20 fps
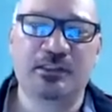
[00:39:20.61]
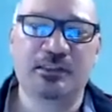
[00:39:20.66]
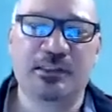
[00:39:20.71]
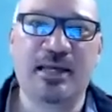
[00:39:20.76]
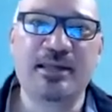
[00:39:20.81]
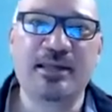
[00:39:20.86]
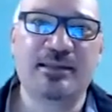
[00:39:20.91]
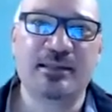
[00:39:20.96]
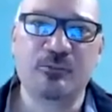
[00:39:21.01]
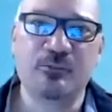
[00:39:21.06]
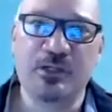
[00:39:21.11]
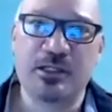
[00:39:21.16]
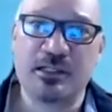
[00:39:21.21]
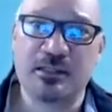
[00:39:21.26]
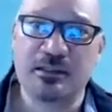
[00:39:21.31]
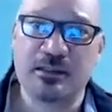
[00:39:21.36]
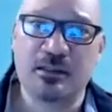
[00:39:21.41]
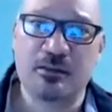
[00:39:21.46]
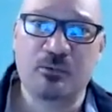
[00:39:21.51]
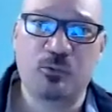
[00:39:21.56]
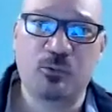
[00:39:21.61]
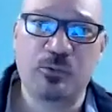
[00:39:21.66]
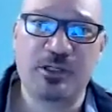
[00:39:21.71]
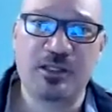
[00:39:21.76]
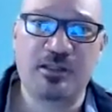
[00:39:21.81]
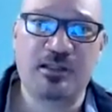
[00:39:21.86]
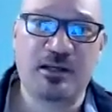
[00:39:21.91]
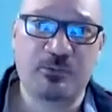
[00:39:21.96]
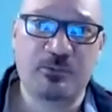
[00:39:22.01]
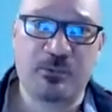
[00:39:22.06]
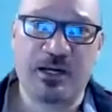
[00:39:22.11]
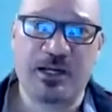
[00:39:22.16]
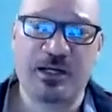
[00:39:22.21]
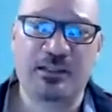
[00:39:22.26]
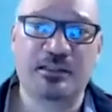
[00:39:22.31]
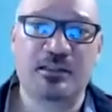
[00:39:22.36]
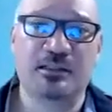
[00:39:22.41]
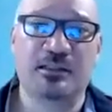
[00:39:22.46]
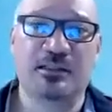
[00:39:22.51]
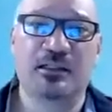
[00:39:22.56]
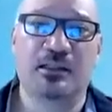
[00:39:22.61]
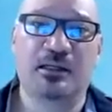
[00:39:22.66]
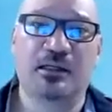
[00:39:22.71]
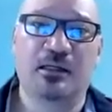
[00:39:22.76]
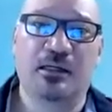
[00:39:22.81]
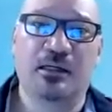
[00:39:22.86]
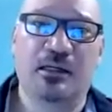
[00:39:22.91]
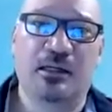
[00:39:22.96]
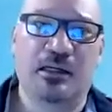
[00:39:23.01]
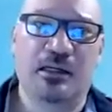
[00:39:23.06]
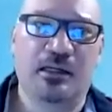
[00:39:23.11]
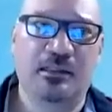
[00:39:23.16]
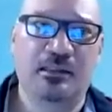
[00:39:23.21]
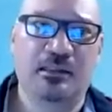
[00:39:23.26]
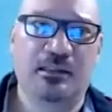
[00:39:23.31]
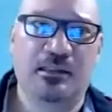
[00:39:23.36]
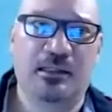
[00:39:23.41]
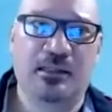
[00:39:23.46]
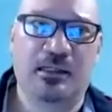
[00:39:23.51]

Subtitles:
I think we can redirect and